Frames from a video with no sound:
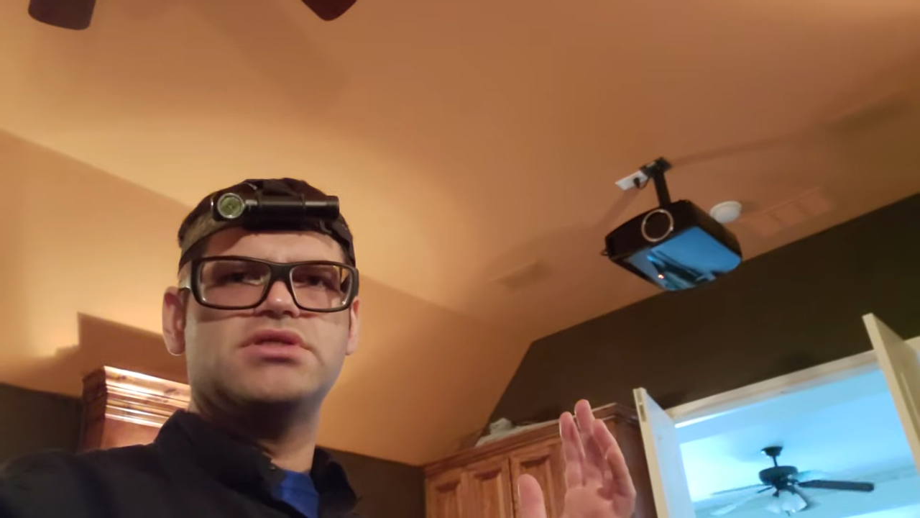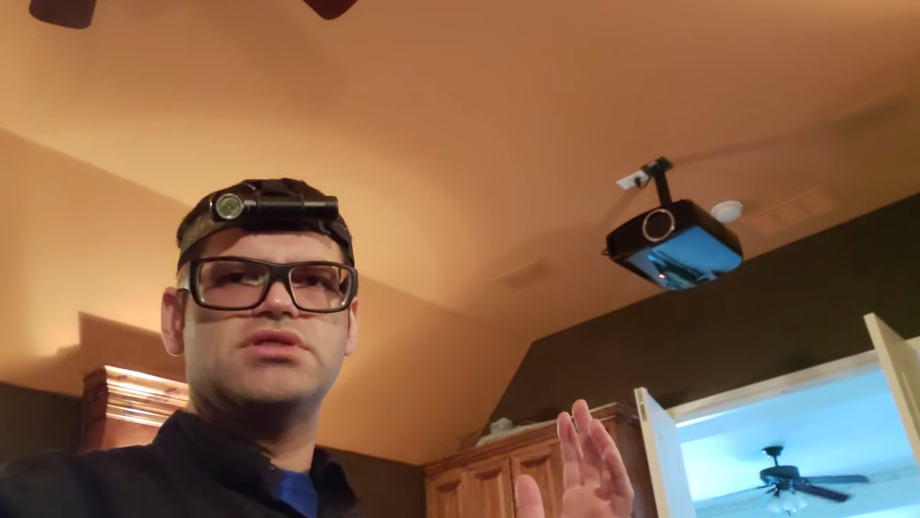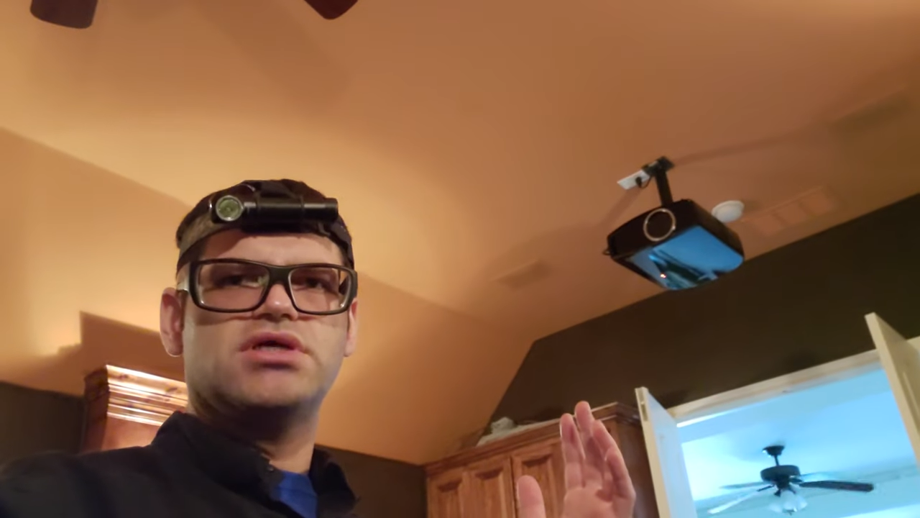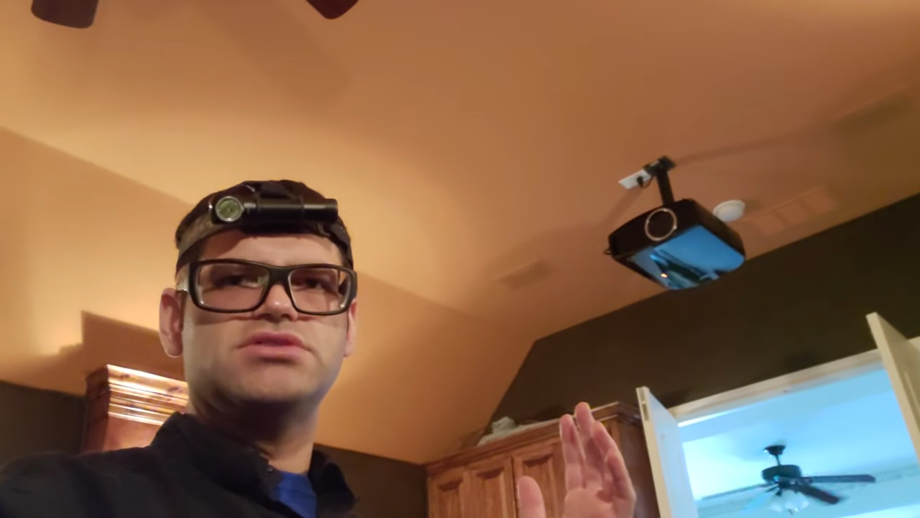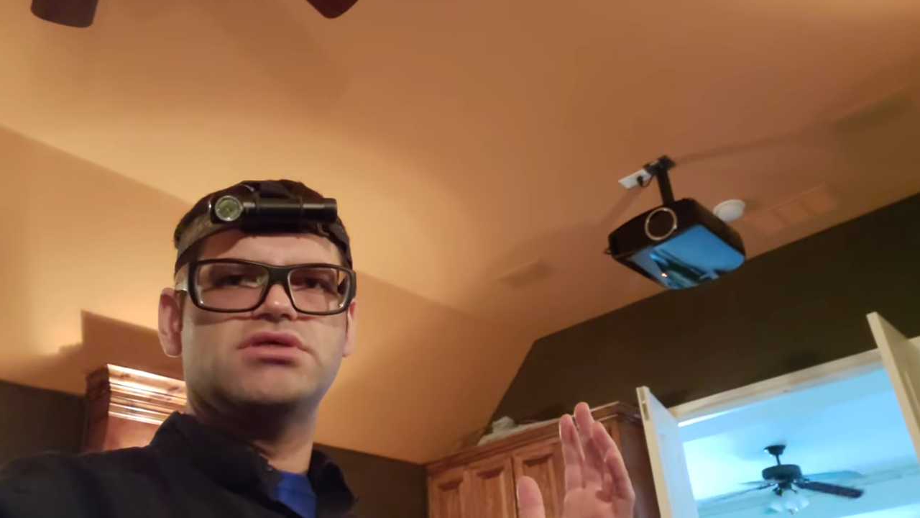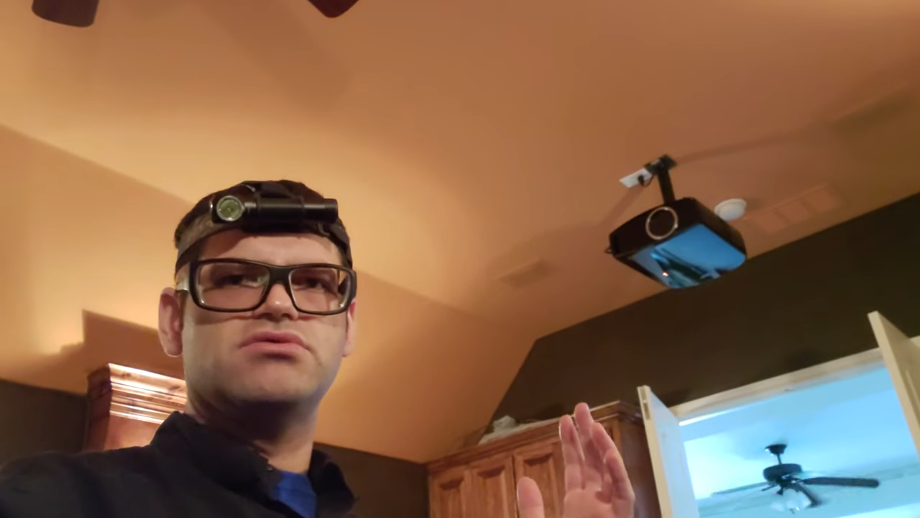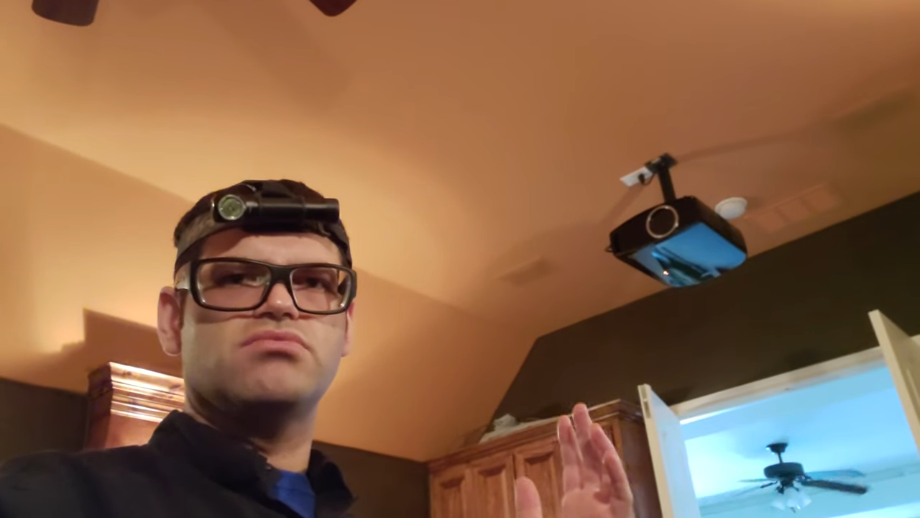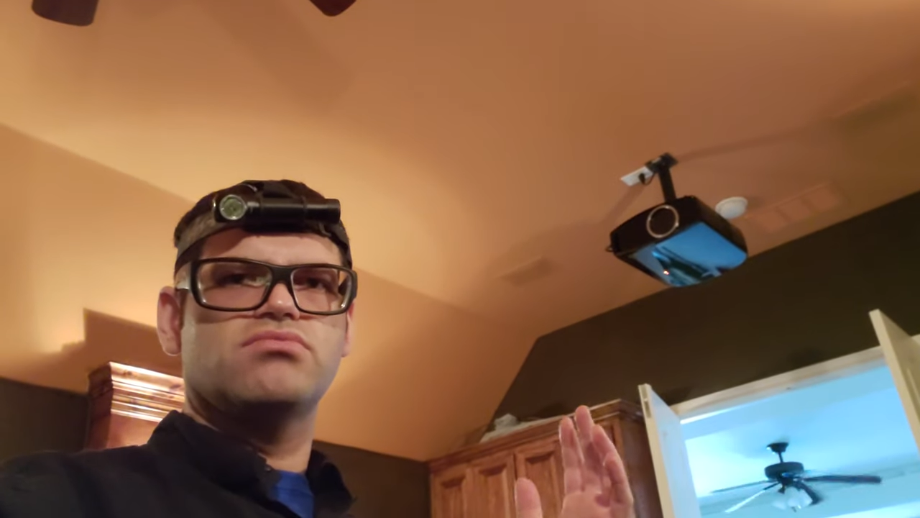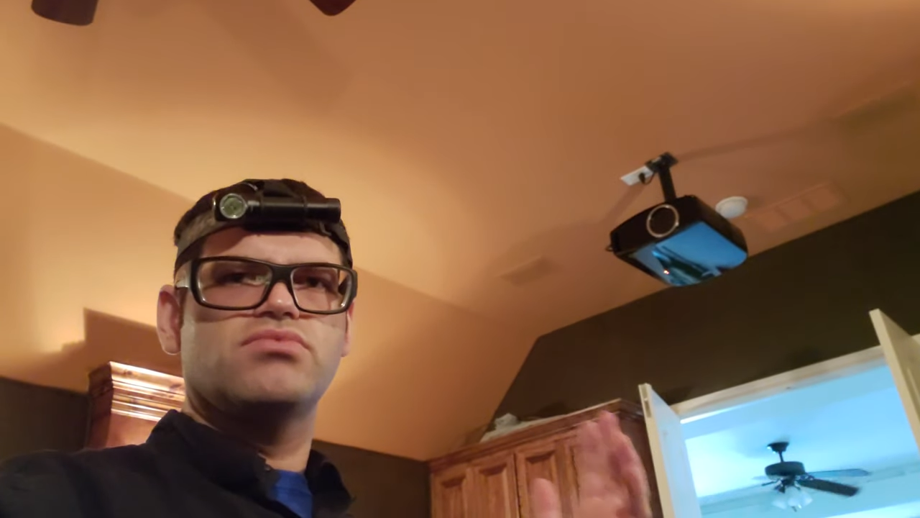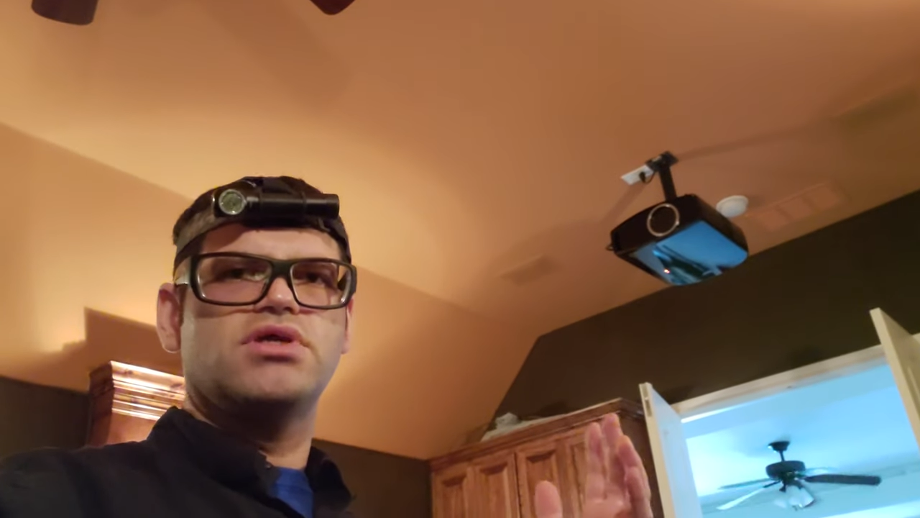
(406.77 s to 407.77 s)
does yield a
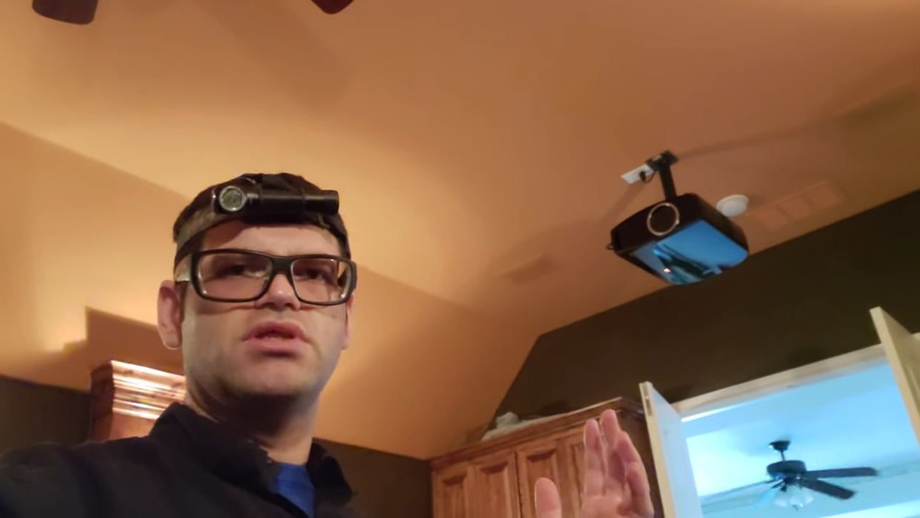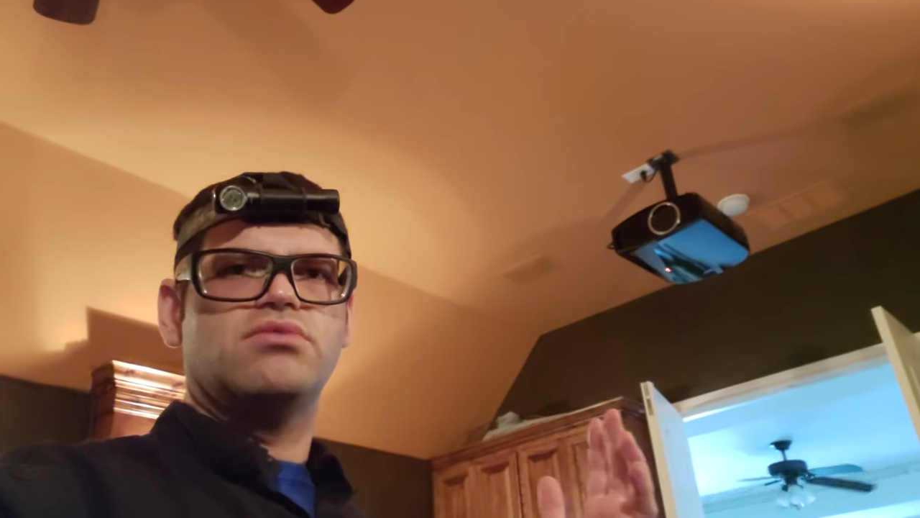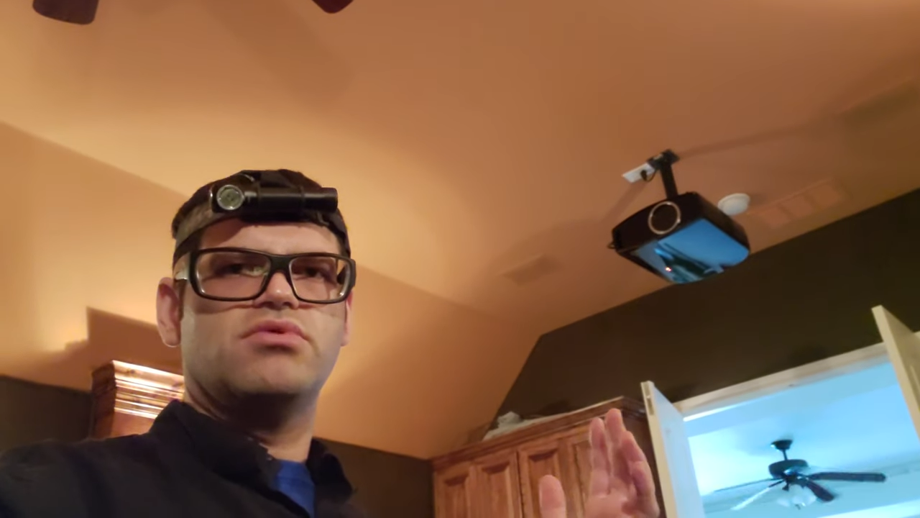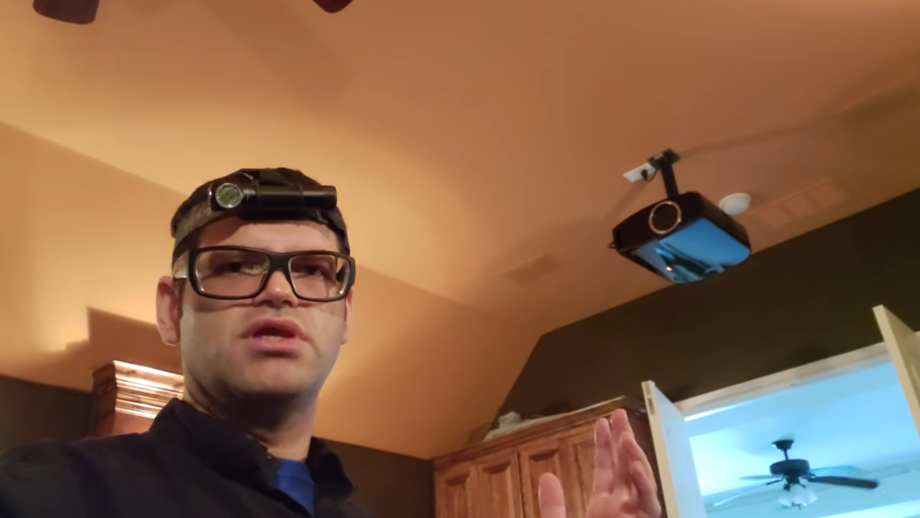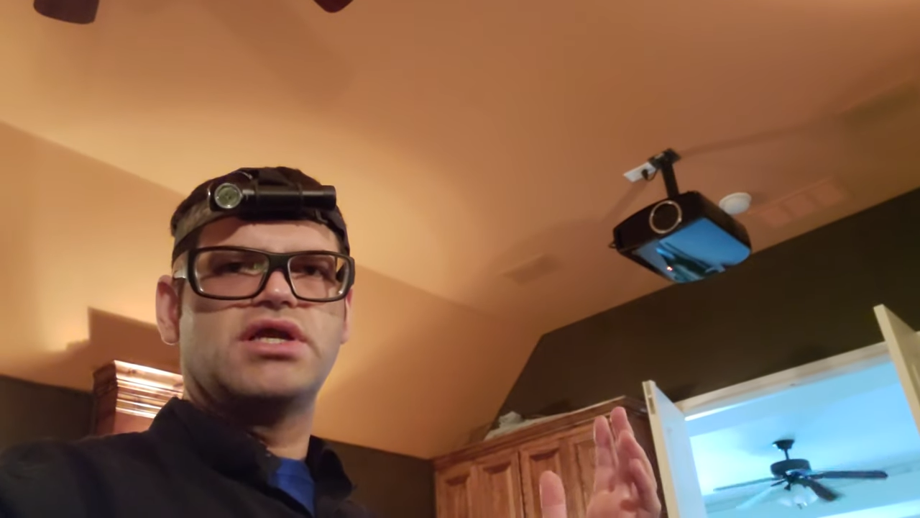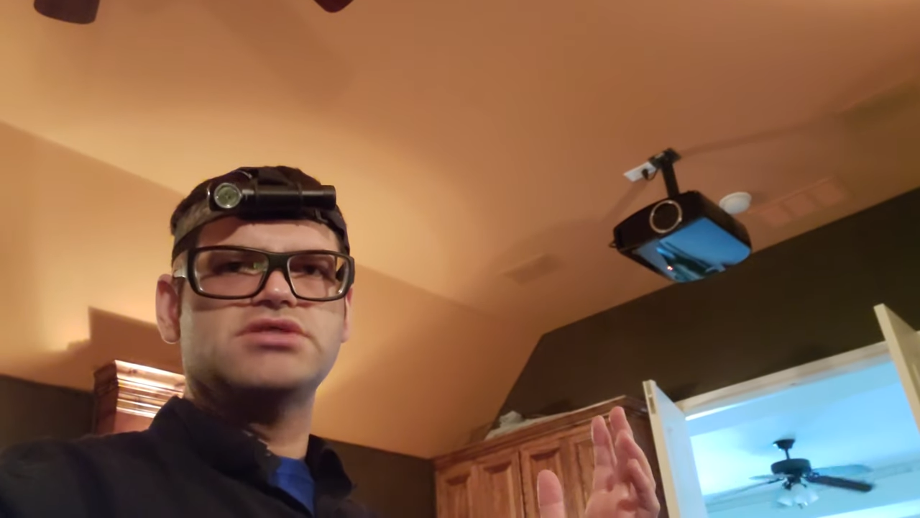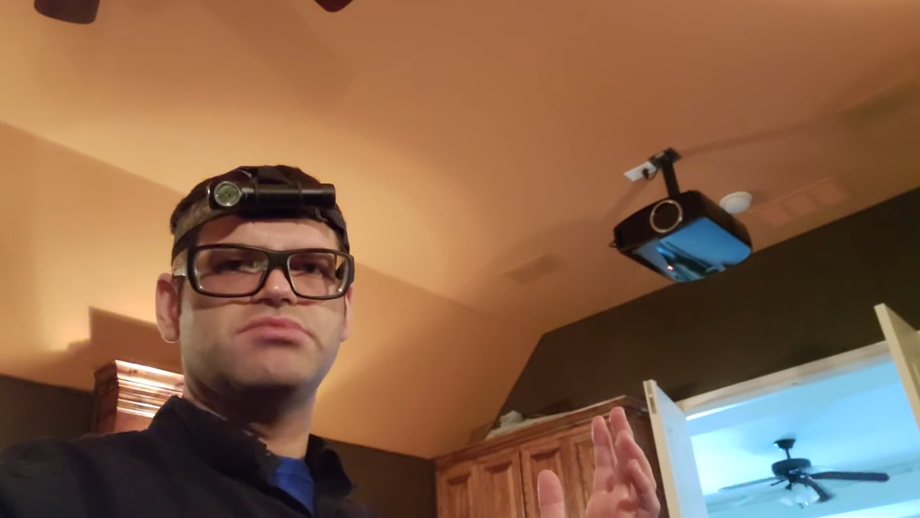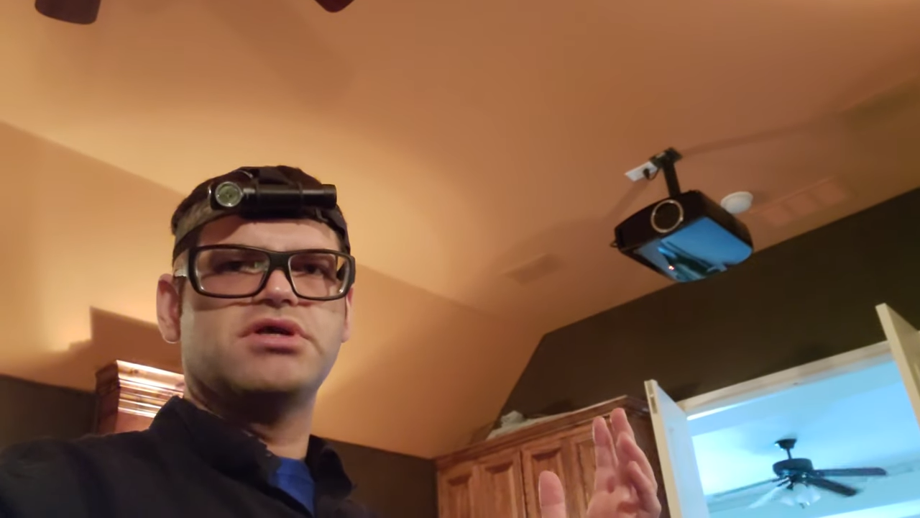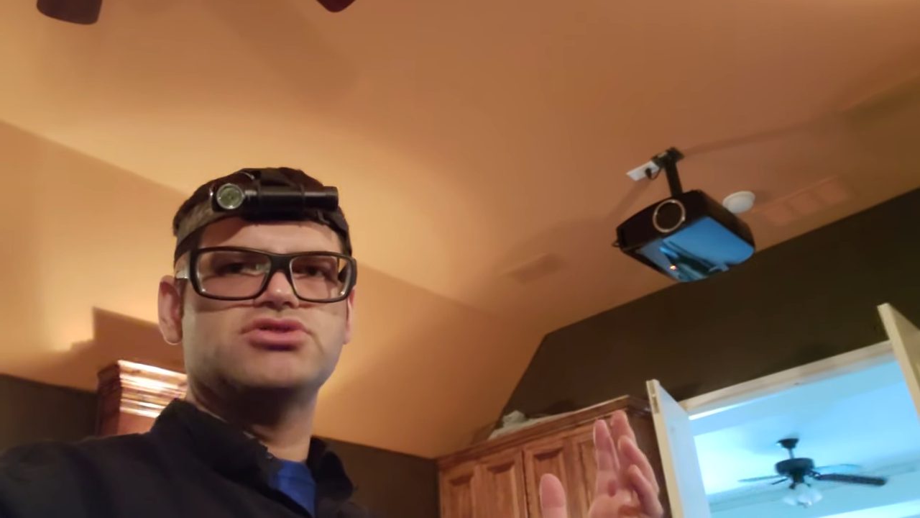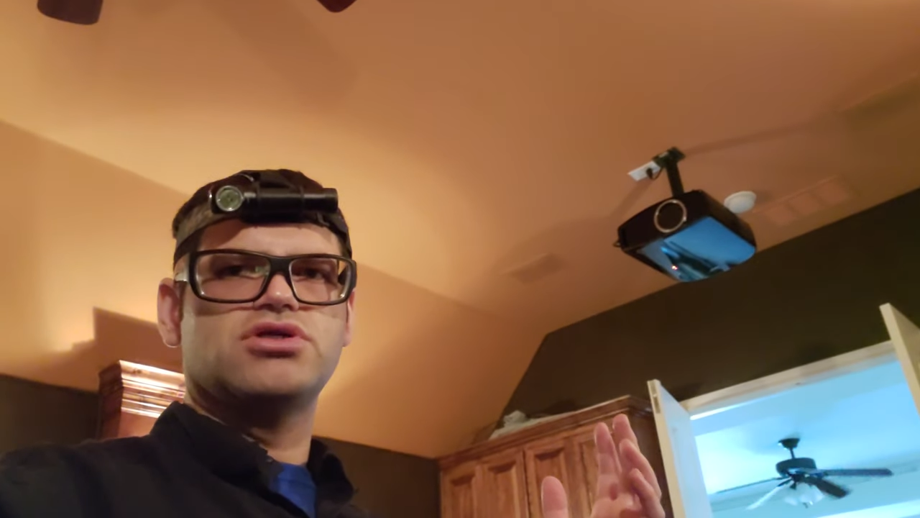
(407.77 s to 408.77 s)
really, really nice
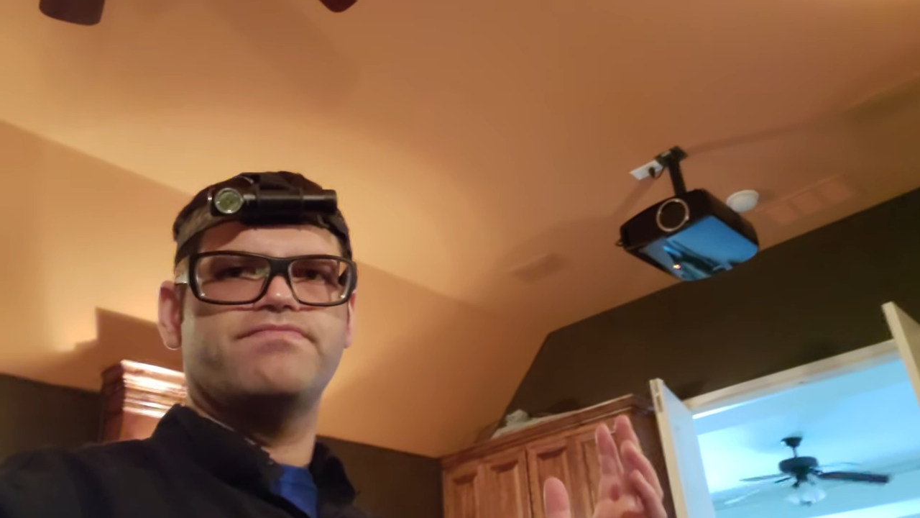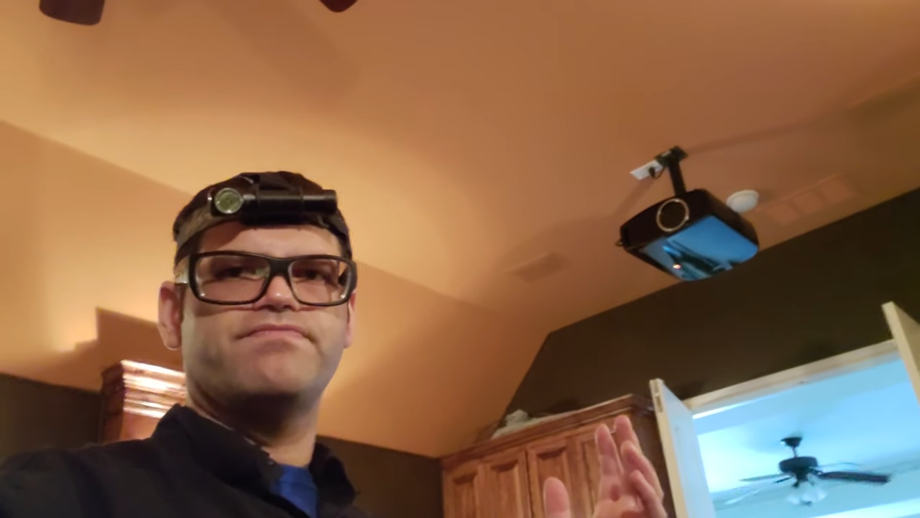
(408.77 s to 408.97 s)
picture.